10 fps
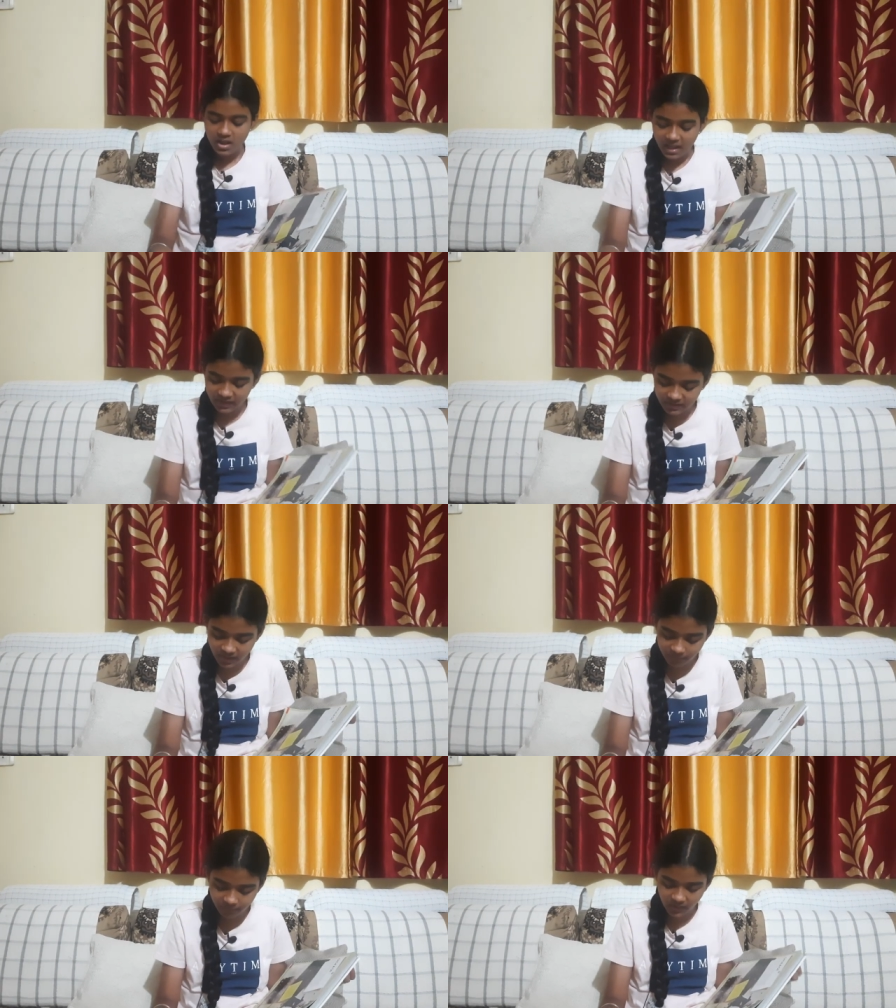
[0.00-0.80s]
And
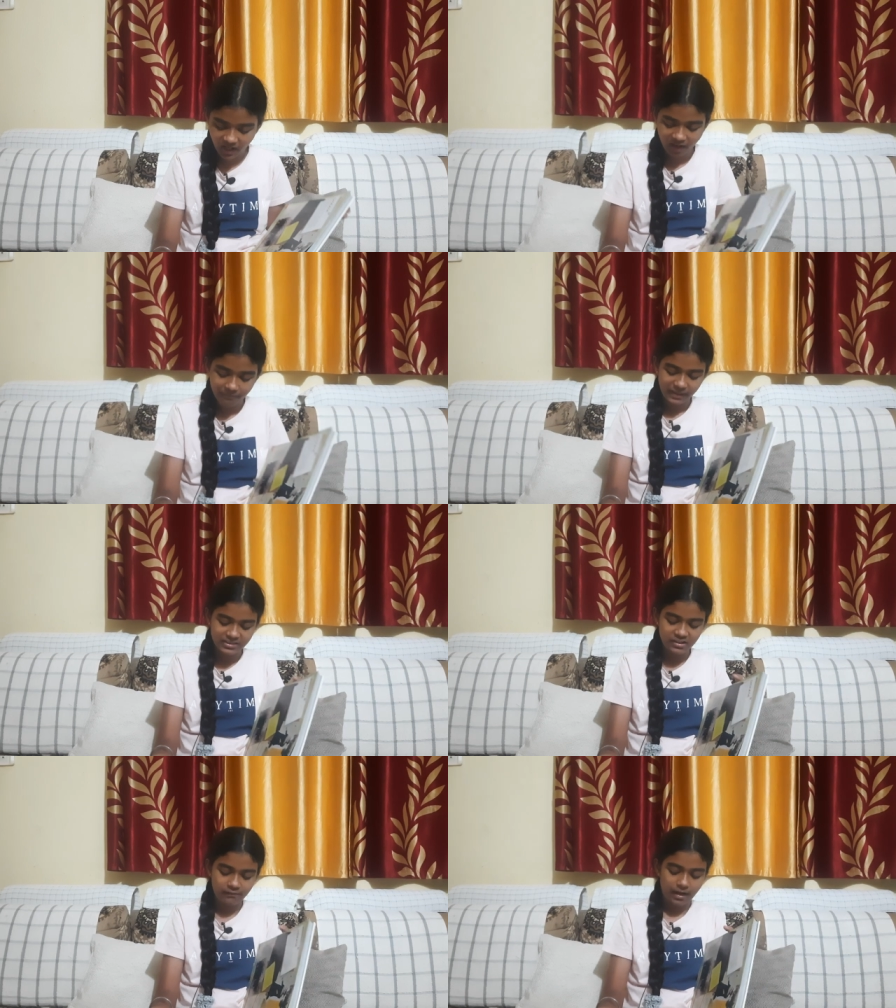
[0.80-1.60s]
then we have
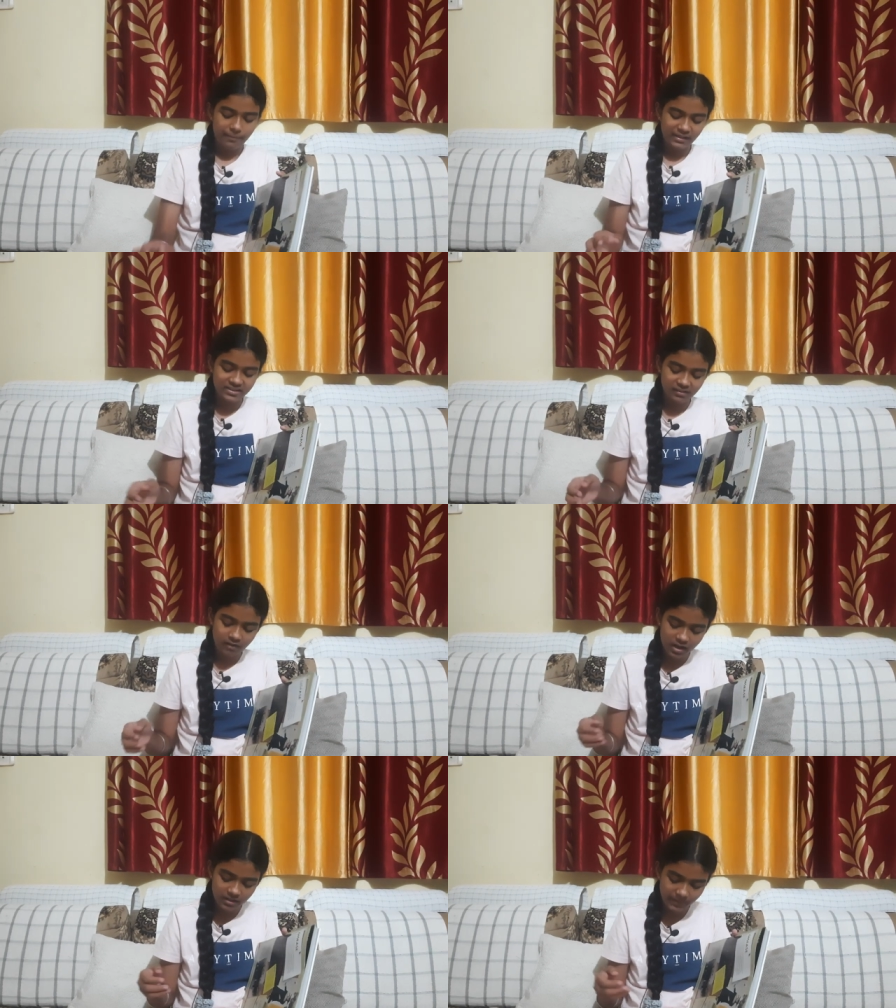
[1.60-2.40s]
bacteria.
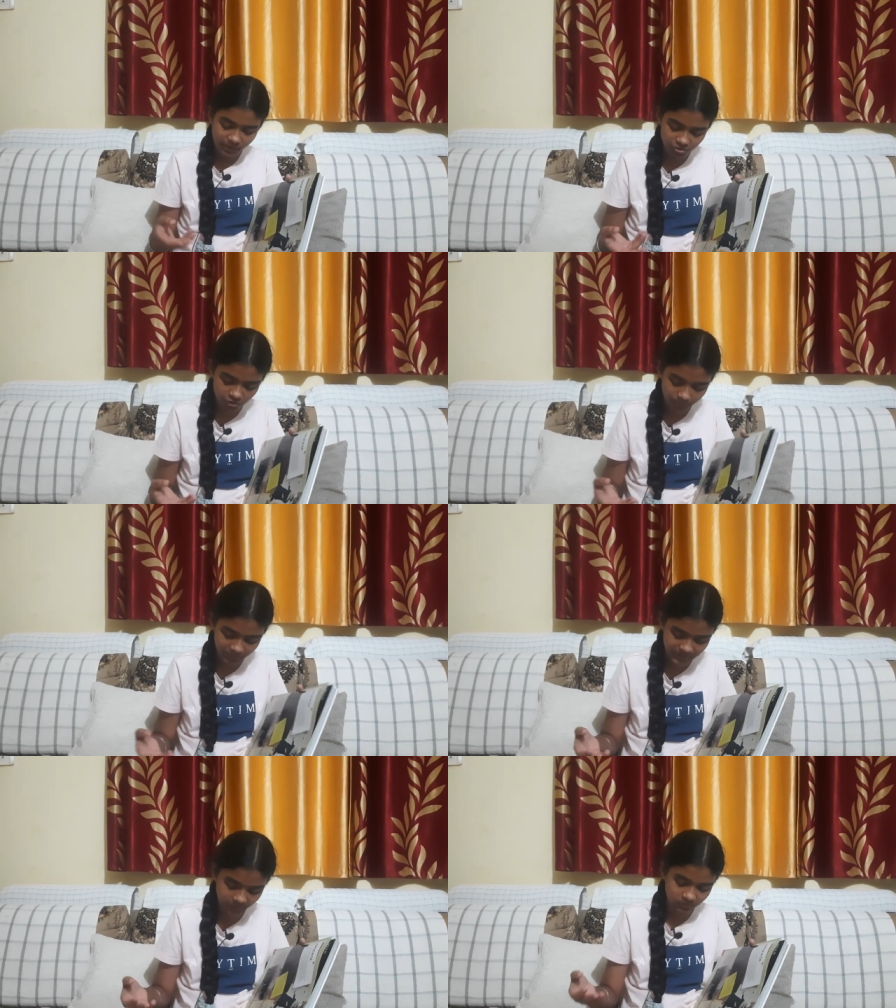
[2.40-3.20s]
Bacteria are
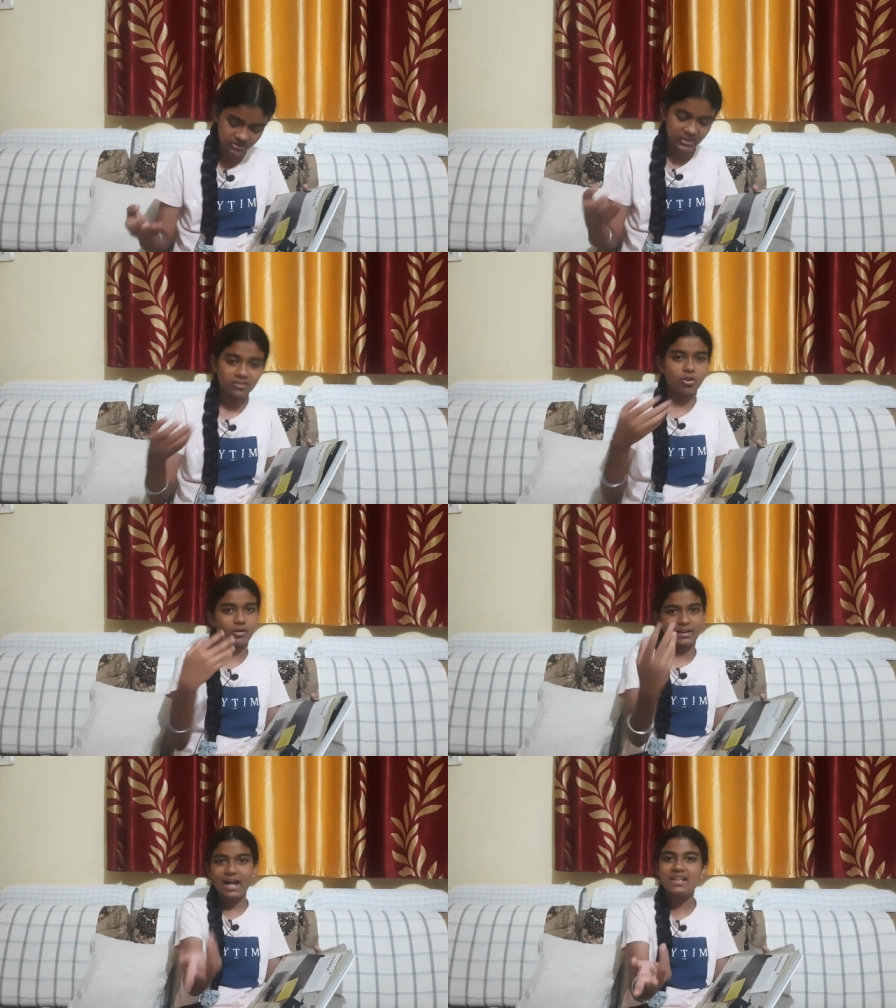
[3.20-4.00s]
microscopic single-cell
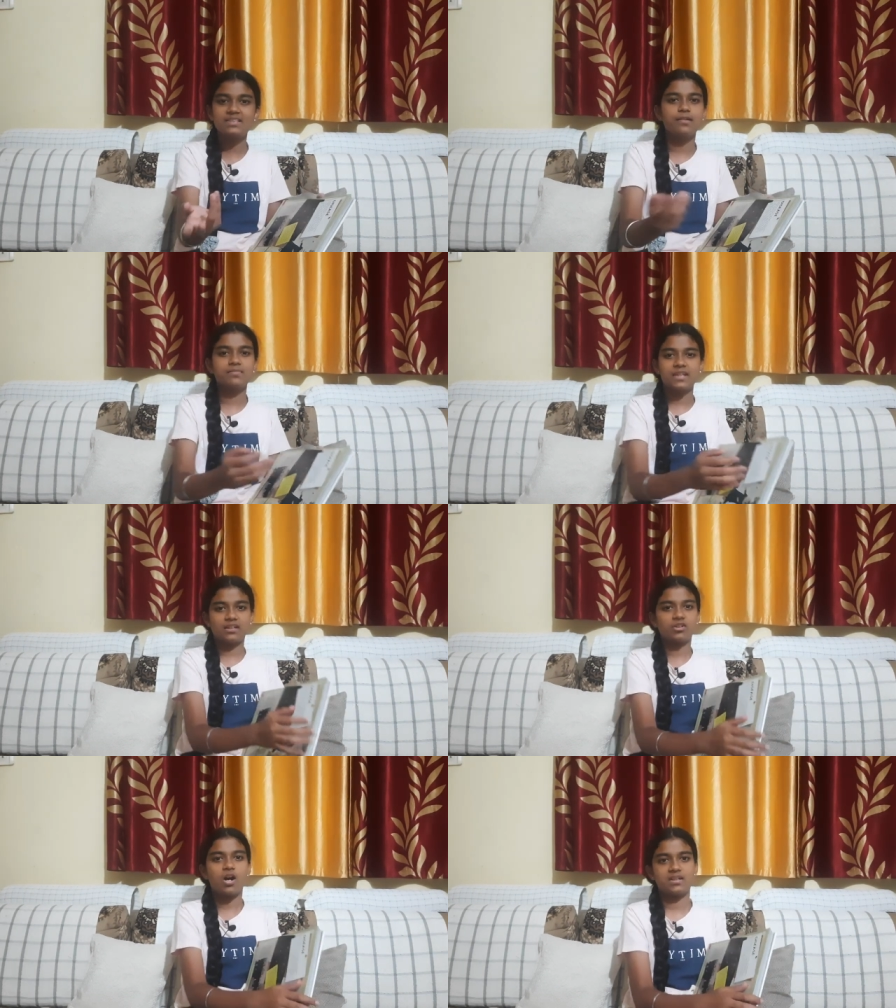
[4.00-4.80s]
organisms
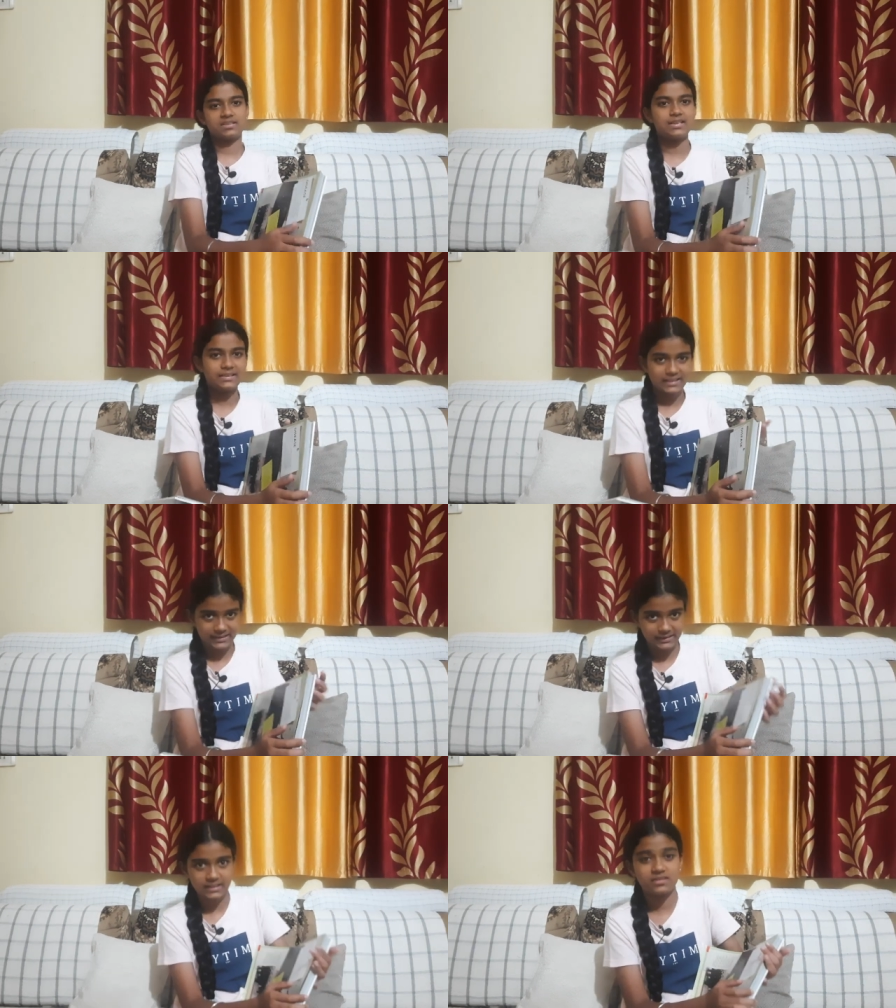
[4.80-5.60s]
that cause
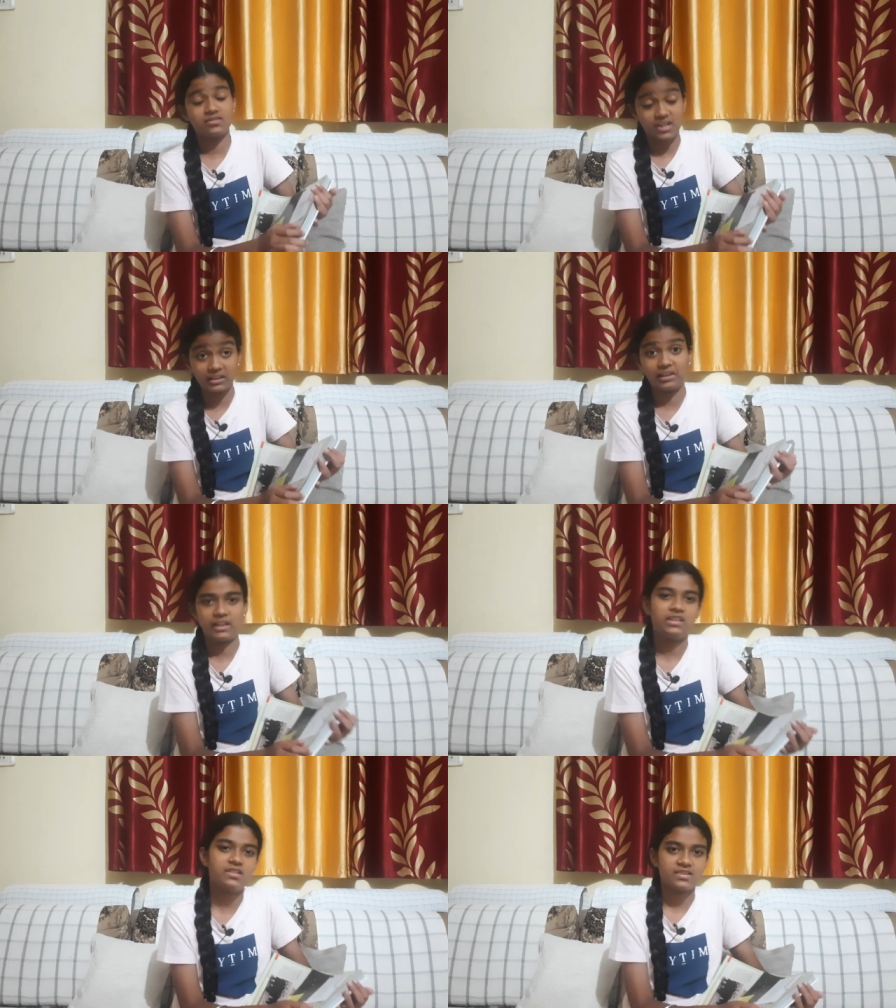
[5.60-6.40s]
diseases,
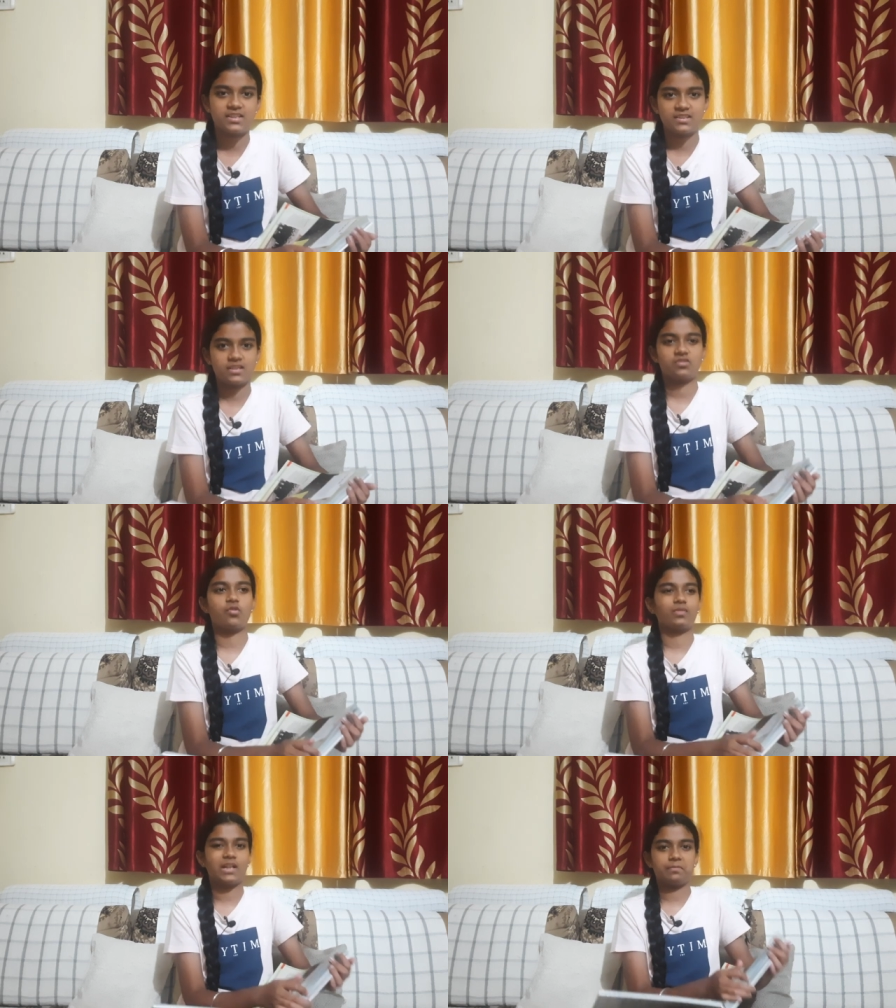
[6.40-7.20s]
deadly diseases,
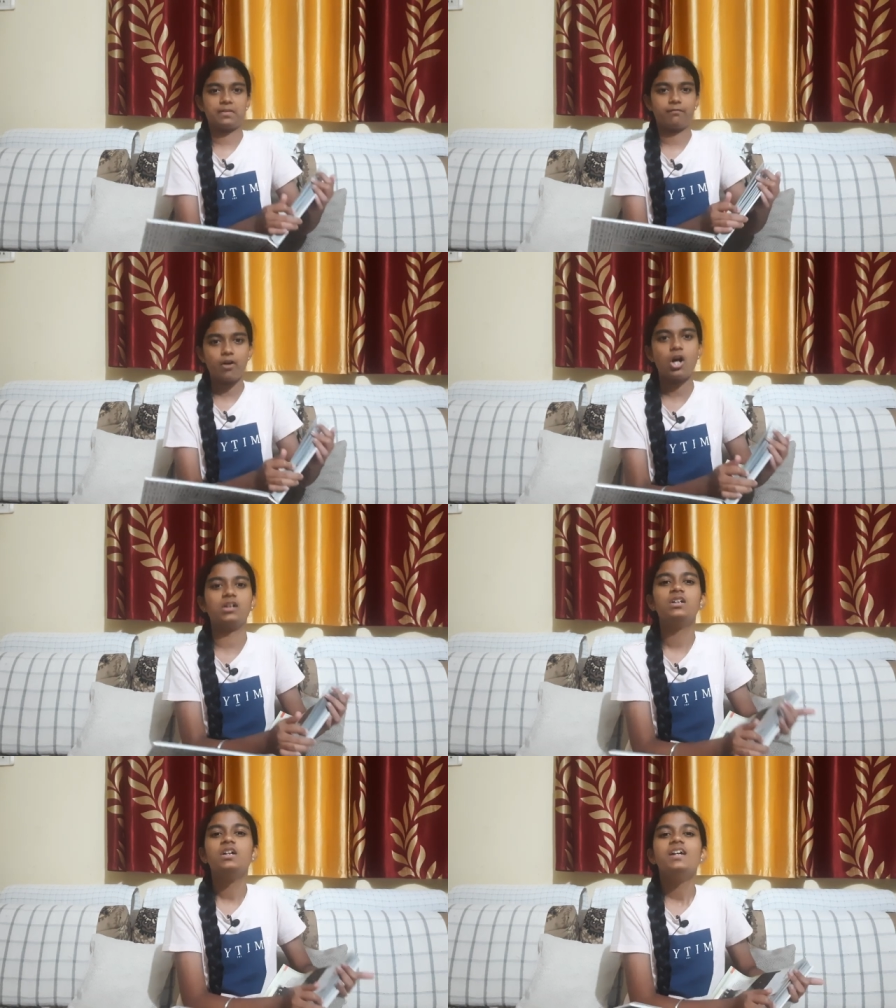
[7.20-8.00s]
don't get me wrong.